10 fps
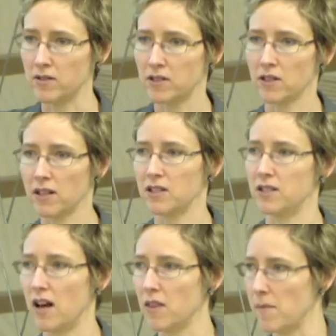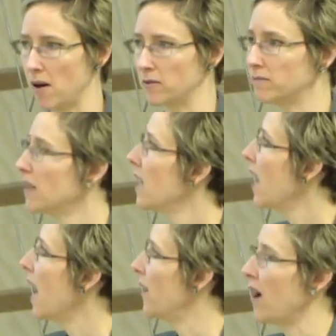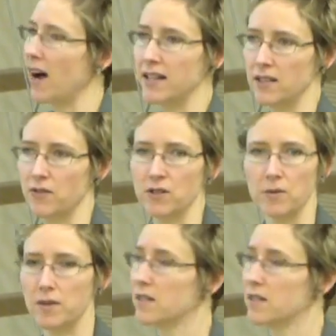still gets you down the mountain, and the height difference will be the